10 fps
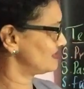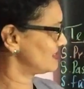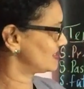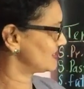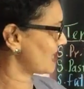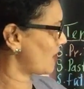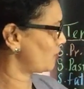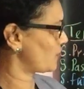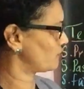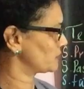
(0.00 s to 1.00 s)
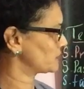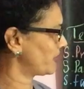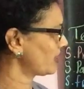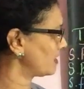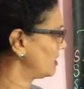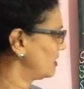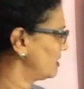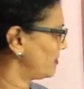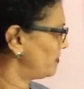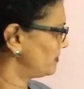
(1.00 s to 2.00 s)
this is how you have to speak.
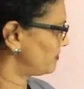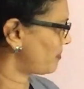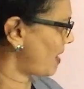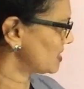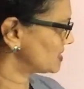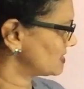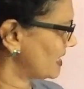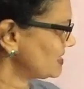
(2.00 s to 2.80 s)
Past